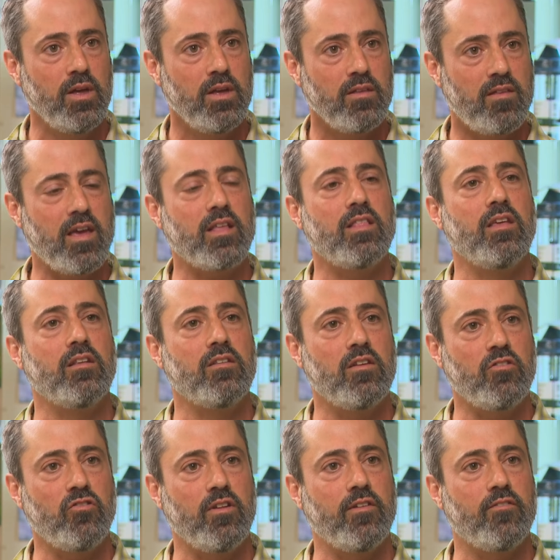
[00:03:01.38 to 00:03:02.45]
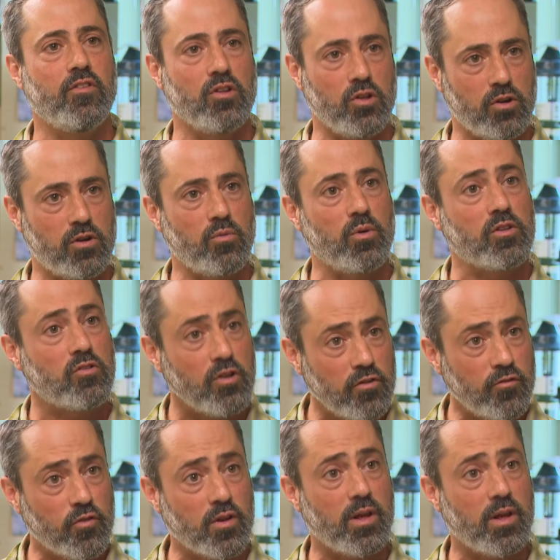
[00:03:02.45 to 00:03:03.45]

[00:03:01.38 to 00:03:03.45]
take the initiative to learn what's good for